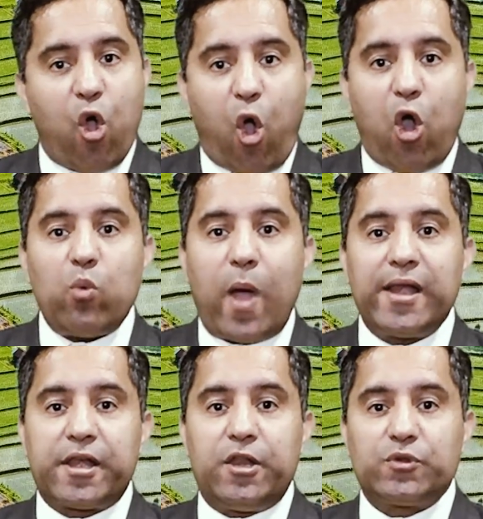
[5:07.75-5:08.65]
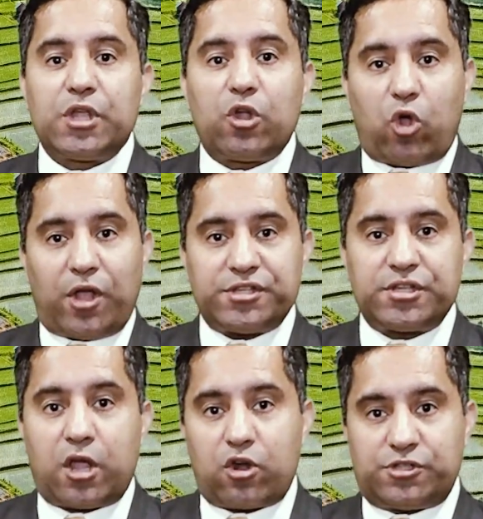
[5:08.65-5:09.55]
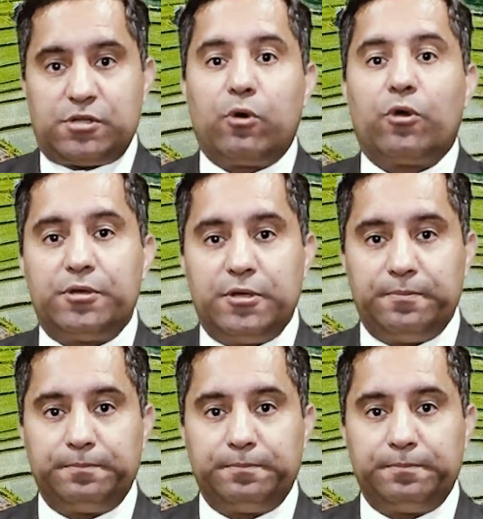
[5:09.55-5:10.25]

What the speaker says: all while reducing costs across the board.